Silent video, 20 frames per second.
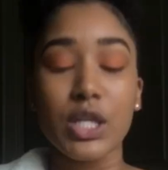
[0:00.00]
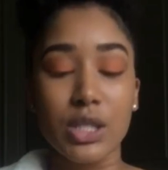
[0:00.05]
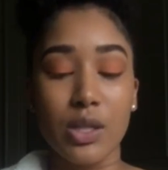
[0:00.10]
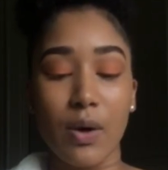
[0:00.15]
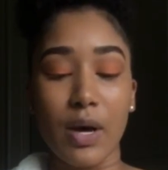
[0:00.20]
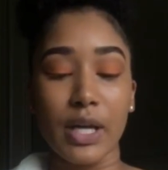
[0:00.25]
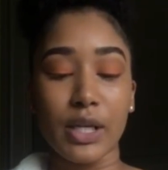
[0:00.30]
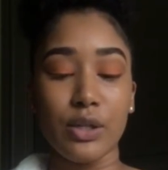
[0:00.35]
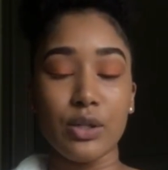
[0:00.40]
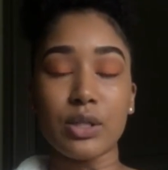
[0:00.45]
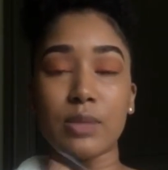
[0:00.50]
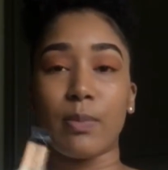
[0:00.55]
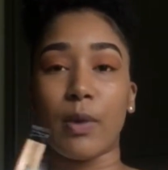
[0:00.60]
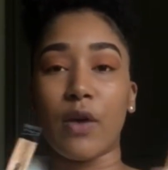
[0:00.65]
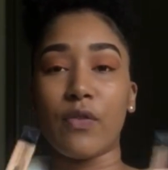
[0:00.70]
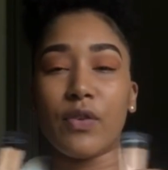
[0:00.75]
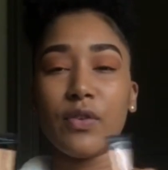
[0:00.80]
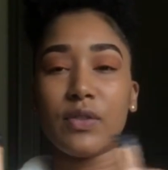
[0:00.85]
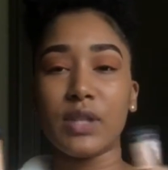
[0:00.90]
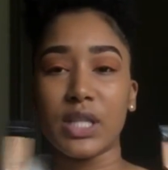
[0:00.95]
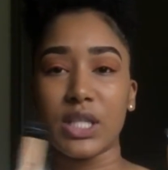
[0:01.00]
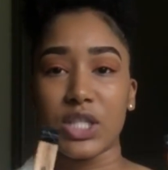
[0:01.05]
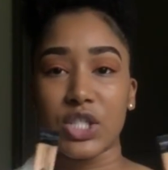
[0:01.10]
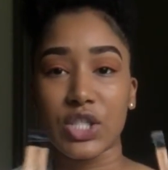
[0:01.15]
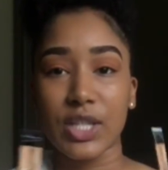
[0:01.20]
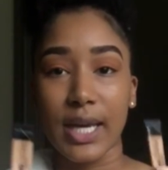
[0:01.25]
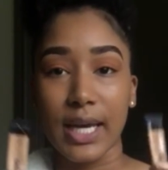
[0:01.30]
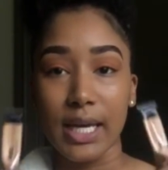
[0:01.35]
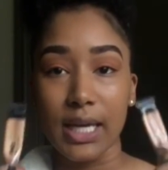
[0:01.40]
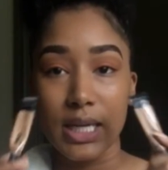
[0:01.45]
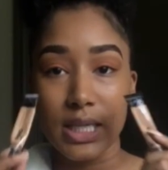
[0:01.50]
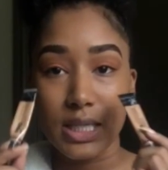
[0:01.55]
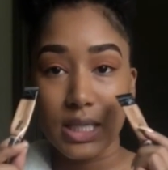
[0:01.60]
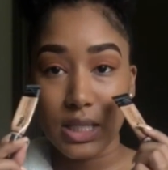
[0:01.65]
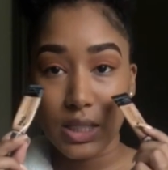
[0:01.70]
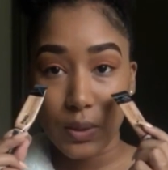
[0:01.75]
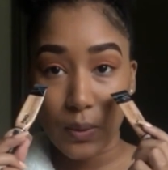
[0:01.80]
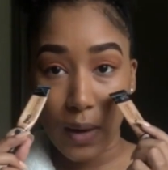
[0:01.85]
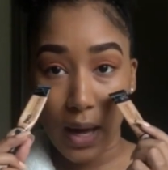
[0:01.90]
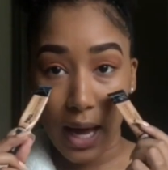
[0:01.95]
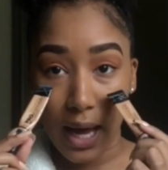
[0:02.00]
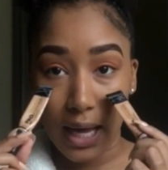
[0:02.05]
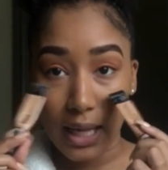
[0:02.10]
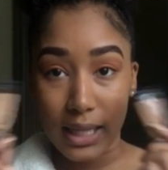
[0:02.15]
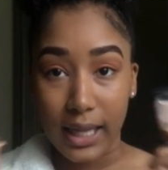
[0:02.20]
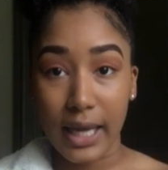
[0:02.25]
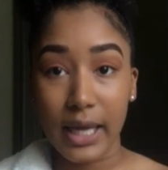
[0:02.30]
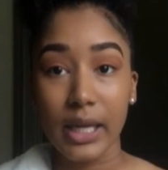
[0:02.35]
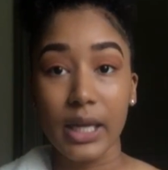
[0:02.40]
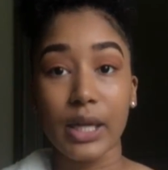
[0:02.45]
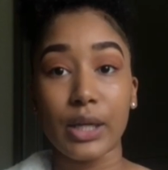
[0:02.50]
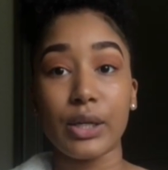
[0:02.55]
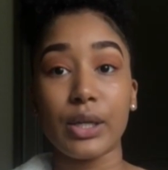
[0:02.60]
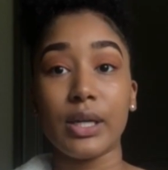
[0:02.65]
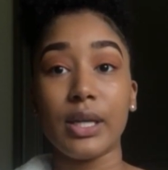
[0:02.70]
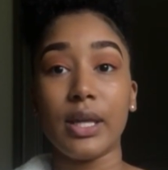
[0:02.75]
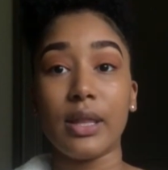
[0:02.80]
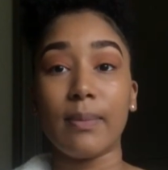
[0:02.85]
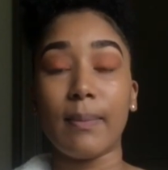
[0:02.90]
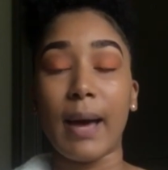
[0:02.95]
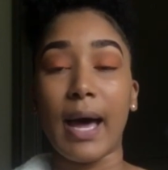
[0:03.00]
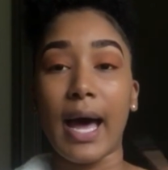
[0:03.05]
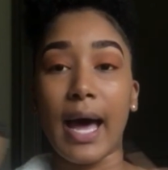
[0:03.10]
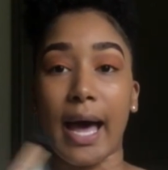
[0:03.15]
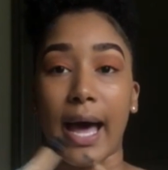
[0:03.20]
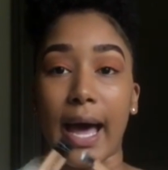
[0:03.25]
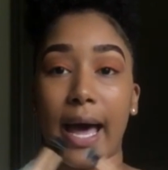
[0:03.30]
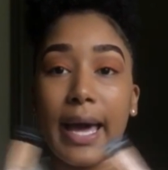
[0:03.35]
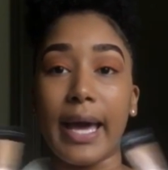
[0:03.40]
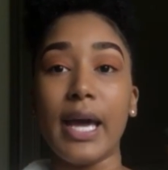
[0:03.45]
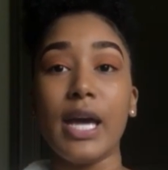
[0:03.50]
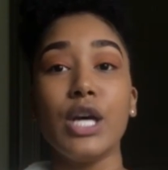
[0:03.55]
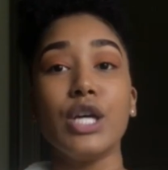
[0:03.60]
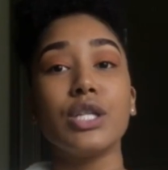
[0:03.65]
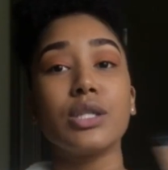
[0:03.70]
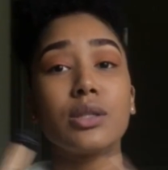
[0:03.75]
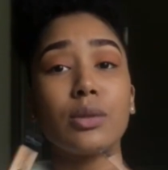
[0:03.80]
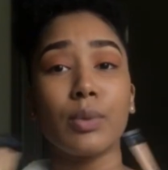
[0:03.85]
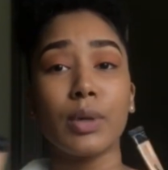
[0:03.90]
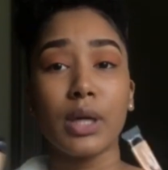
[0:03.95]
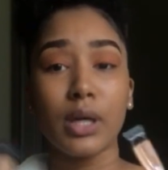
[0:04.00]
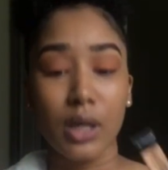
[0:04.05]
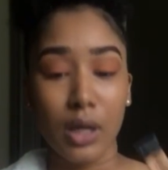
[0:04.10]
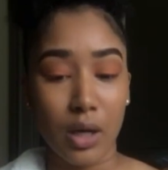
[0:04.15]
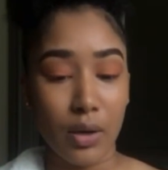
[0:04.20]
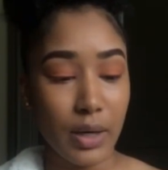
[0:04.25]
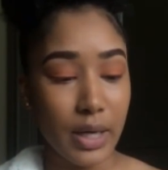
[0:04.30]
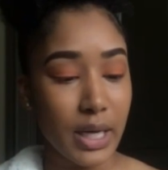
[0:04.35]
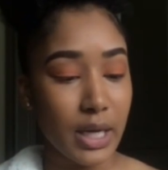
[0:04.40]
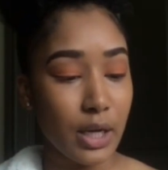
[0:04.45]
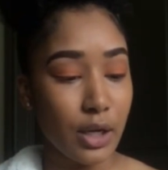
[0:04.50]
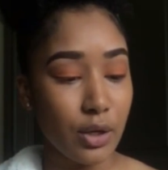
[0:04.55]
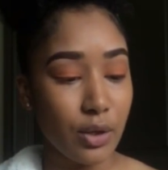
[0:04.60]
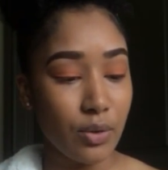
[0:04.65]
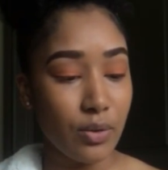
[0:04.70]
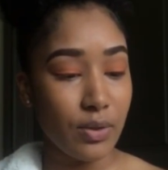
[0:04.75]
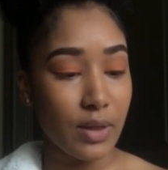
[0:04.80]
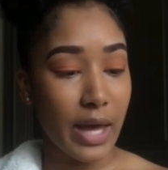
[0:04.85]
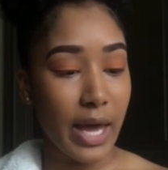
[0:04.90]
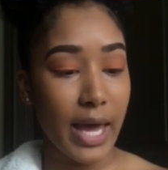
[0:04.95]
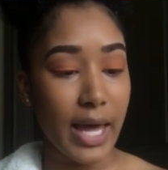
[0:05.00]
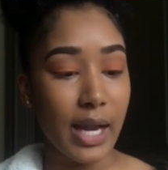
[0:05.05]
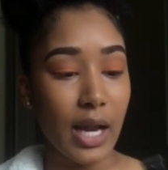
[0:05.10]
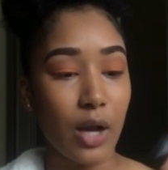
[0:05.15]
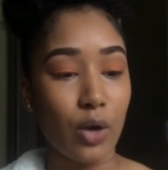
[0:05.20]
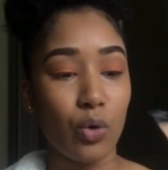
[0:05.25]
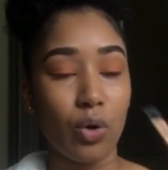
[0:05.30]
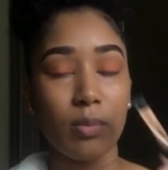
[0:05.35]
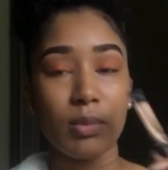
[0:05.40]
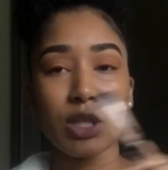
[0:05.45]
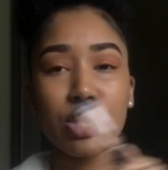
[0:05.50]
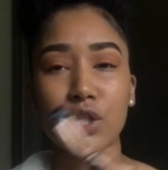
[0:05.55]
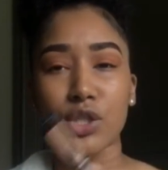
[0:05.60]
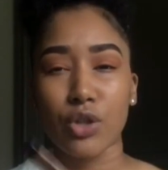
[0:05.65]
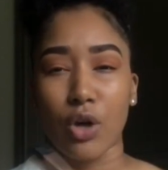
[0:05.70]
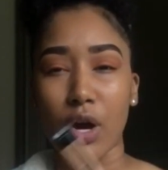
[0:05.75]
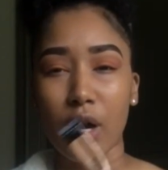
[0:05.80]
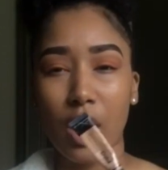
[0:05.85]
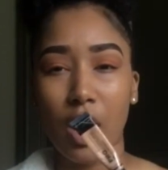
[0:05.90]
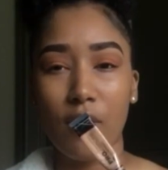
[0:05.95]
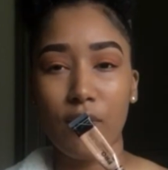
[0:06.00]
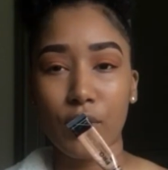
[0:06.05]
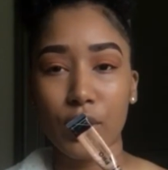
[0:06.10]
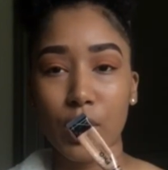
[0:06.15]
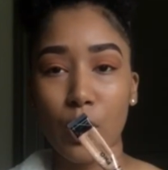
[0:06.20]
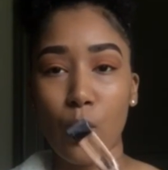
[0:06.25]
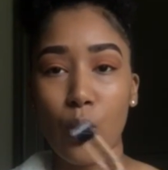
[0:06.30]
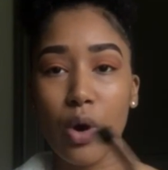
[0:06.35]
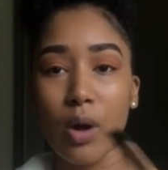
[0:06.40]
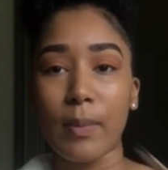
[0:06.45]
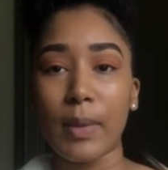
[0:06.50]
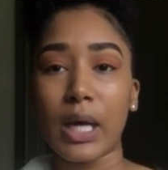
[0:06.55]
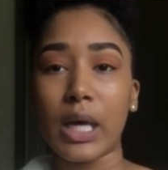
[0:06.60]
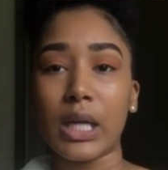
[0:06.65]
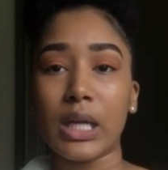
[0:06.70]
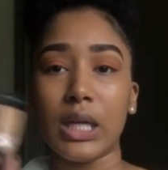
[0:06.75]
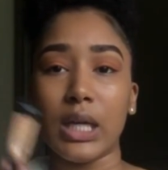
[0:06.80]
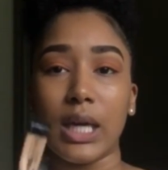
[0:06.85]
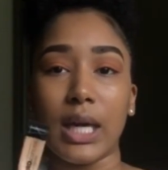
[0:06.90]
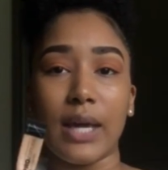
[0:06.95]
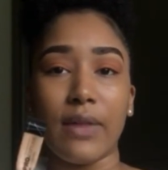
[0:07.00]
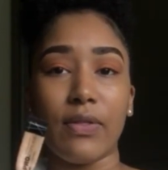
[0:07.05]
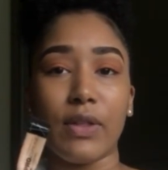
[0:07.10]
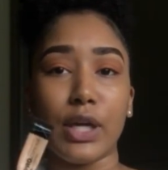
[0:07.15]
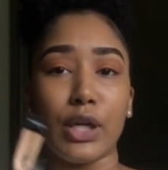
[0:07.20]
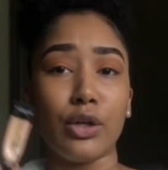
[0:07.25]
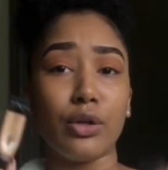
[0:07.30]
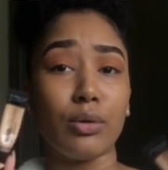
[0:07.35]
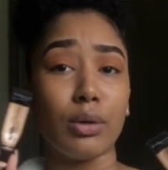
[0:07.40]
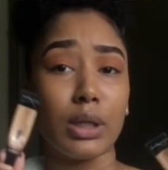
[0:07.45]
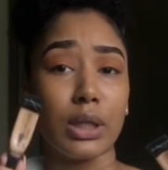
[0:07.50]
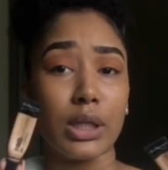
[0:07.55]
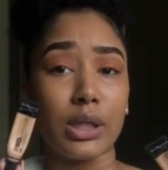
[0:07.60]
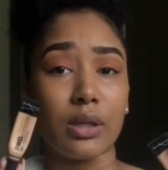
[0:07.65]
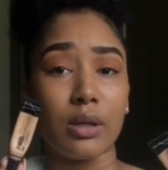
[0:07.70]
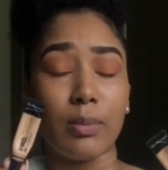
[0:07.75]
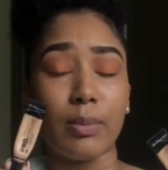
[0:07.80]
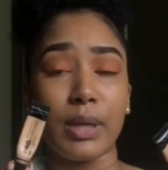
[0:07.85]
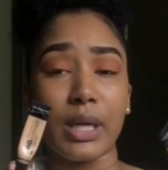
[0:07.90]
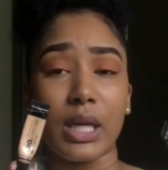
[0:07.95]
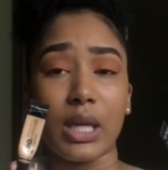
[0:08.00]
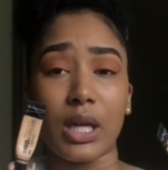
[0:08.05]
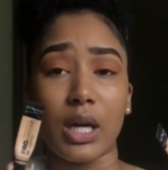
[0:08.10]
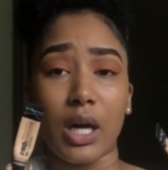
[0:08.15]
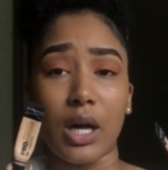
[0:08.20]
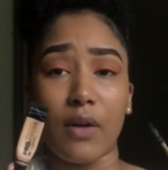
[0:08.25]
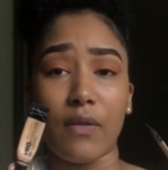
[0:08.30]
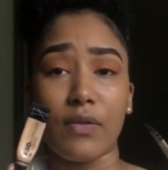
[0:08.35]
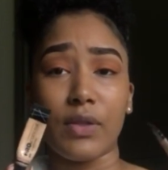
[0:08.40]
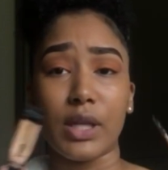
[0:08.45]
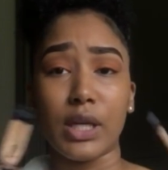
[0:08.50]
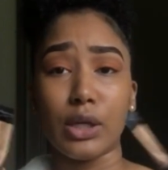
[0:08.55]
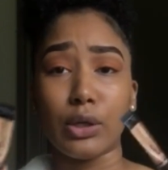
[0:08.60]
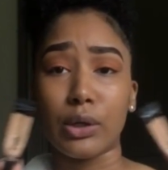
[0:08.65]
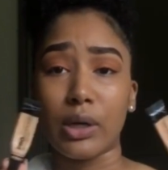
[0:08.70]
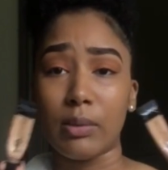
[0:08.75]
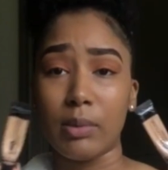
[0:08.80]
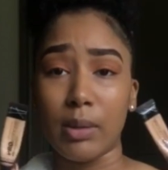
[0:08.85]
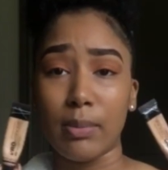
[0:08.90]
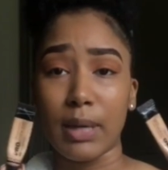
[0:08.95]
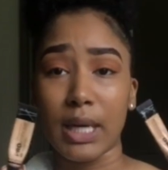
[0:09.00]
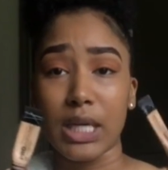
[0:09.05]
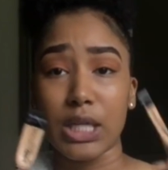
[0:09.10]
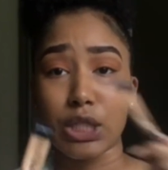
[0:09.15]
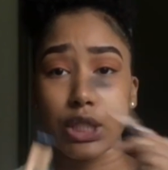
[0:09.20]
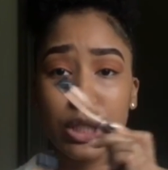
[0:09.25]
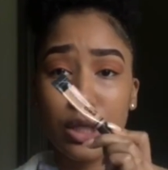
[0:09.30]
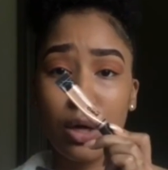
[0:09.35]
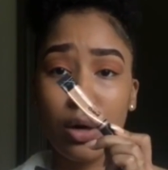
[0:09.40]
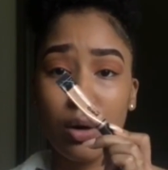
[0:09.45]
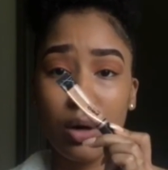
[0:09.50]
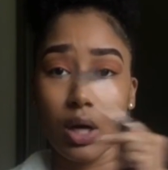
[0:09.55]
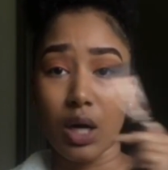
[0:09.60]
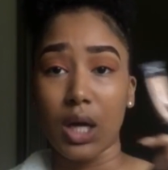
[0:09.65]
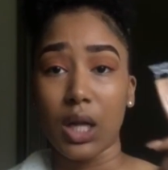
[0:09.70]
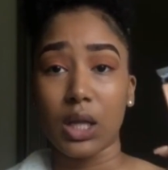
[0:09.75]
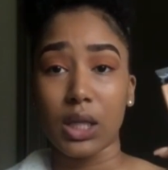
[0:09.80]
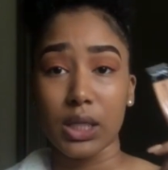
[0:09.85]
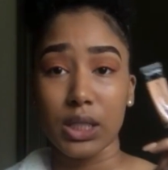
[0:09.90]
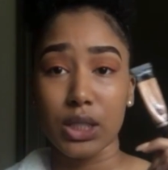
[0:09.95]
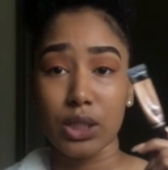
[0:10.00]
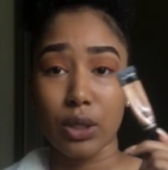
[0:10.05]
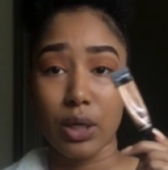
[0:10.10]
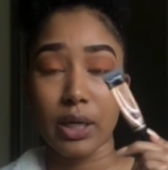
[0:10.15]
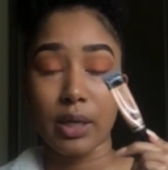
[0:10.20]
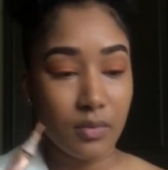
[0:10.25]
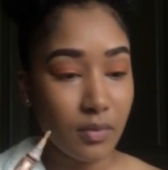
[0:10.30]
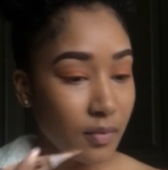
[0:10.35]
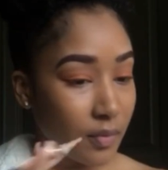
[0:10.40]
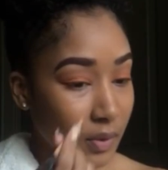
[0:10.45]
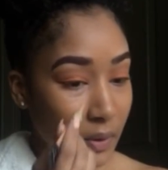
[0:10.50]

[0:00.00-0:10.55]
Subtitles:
So I use both of these shades to highlight underneath my eye. So we're gonna go ahead and do that. I normally start off with the Warm Honey and then do a little bit of the creamy beige. So let's start it.